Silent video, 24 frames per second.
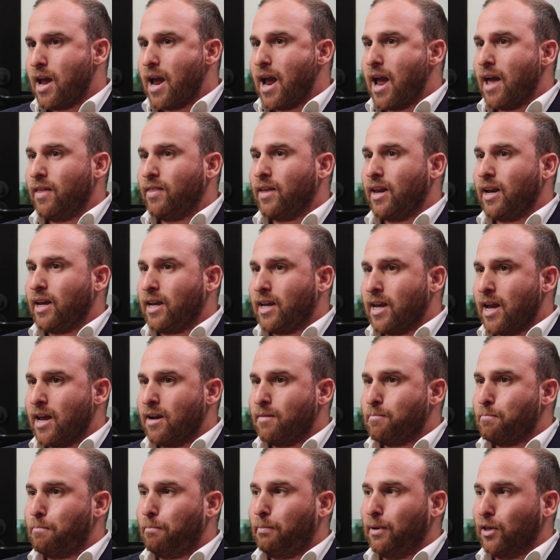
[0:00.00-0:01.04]
And then
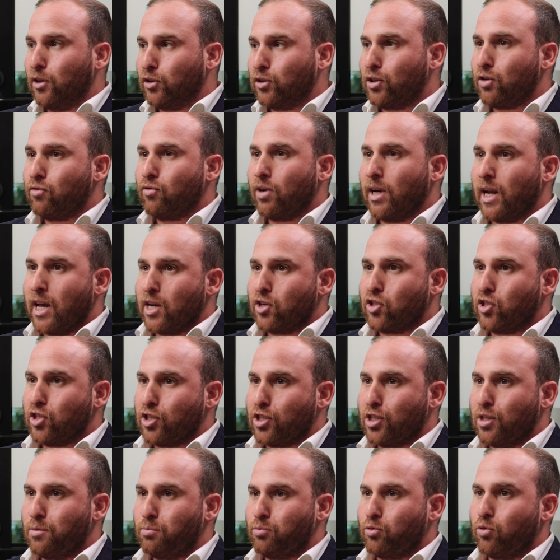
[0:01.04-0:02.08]
again, building
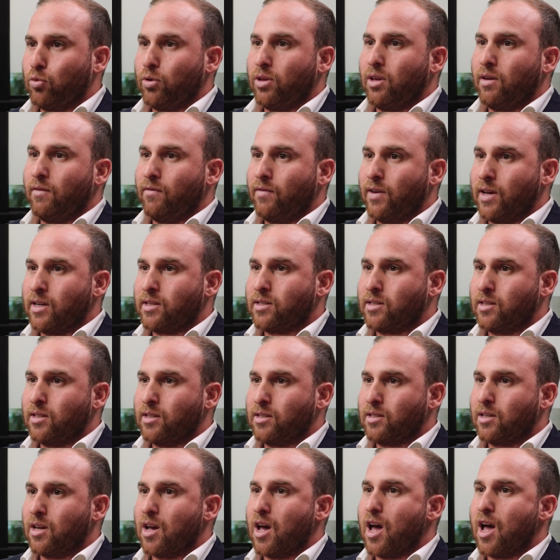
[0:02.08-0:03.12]
relationships with
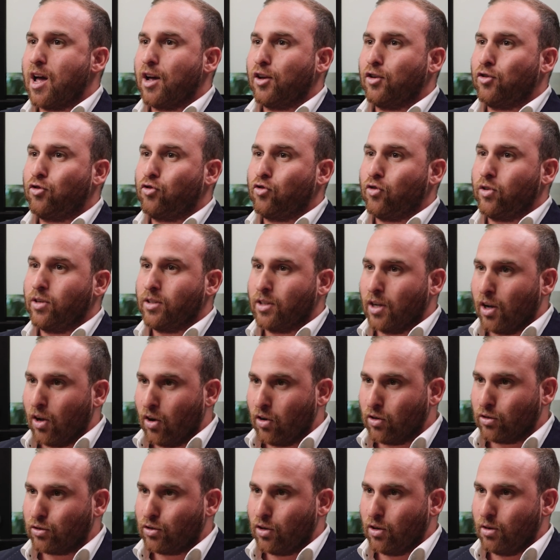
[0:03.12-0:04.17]
investors during the
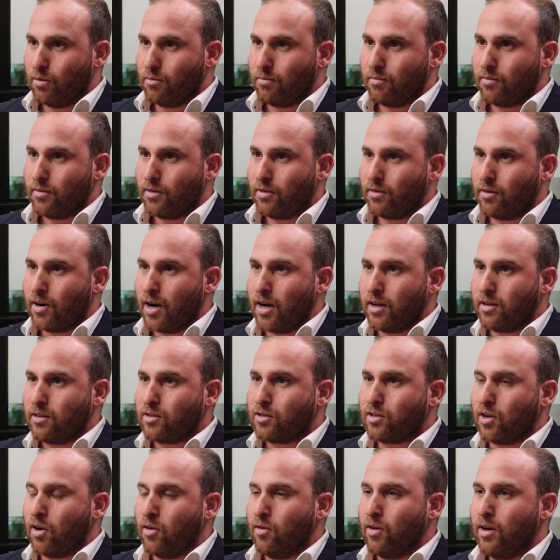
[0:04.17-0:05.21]
long term, right?
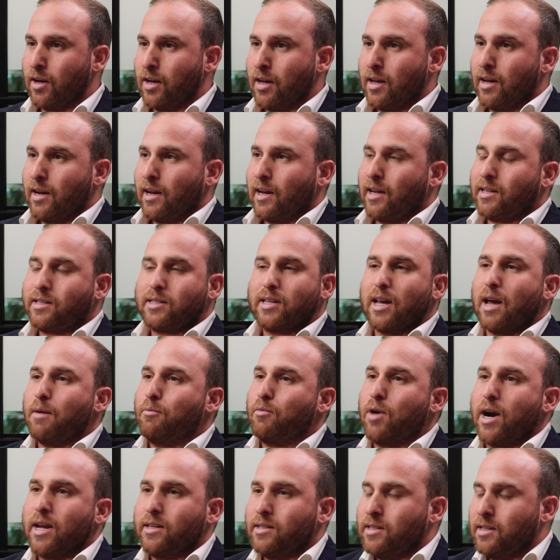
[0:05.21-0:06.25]
So let's say
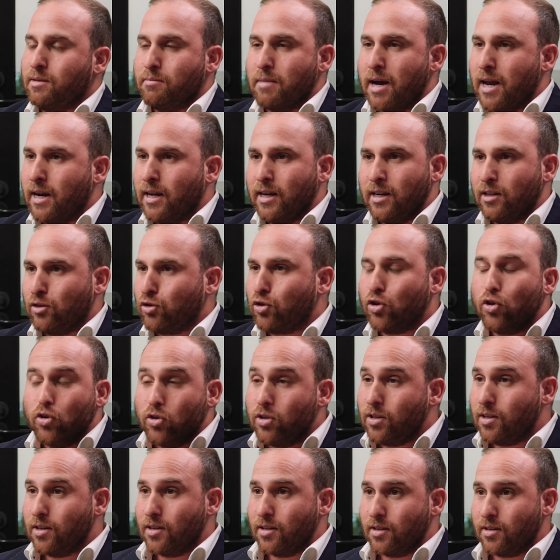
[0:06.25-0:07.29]
I'm raising money in 2
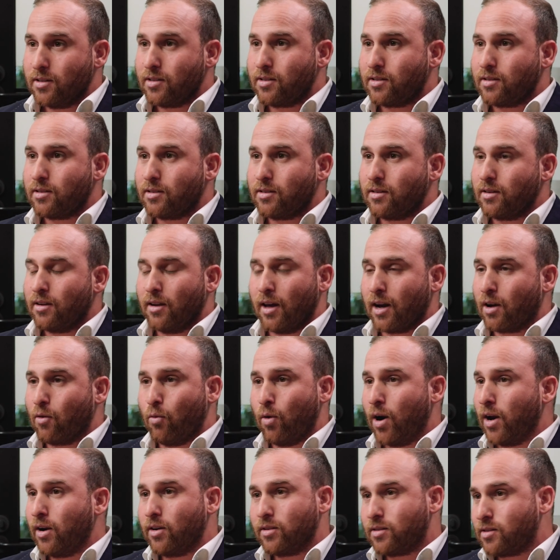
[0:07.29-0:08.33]
years, like
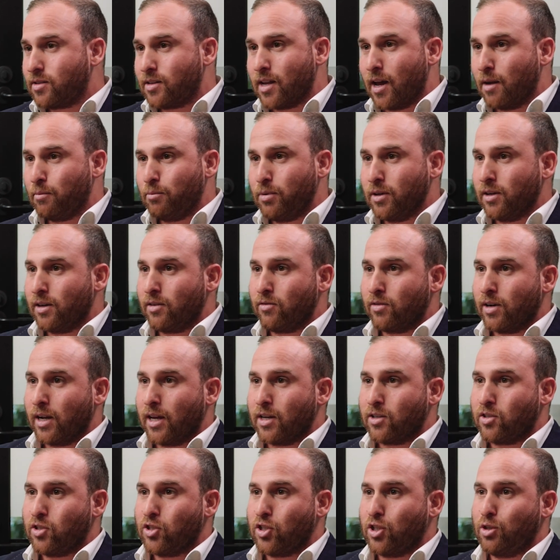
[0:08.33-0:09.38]
why not start building
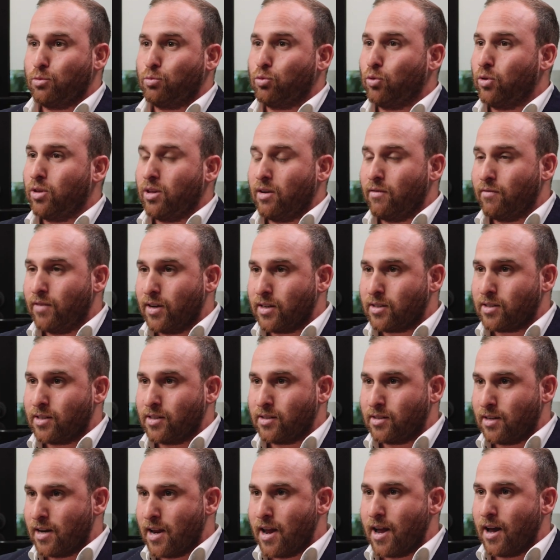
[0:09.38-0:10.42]
relationship with
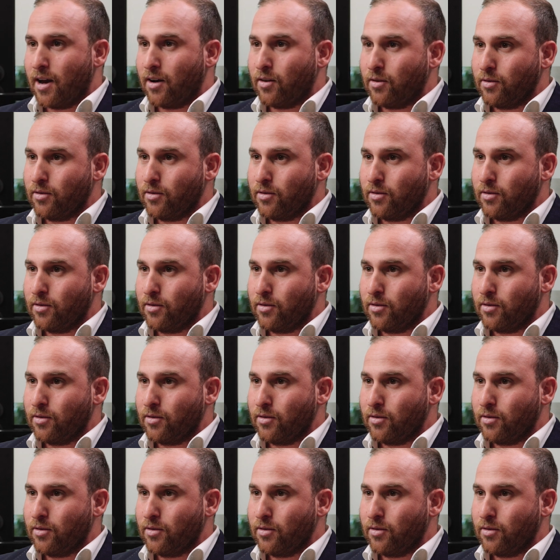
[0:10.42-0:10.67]
investors now?